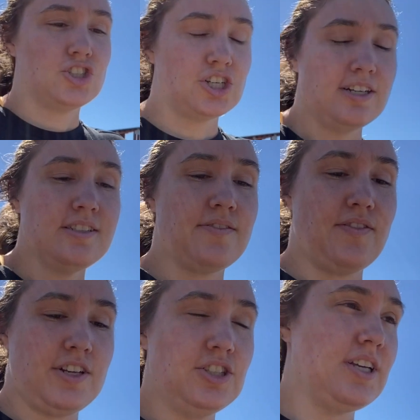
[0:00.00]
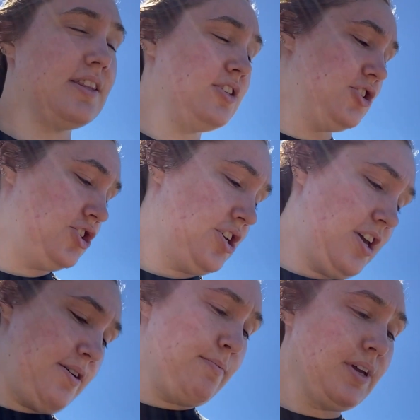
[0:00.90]
Just finish up the gym.
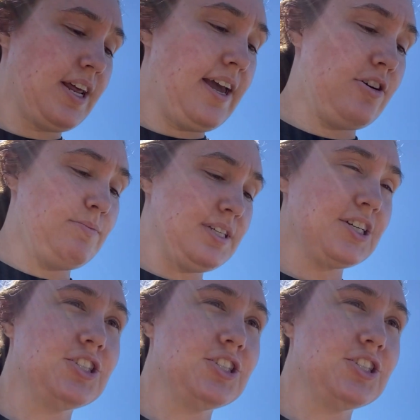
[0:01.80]
I'm gonna head home and take a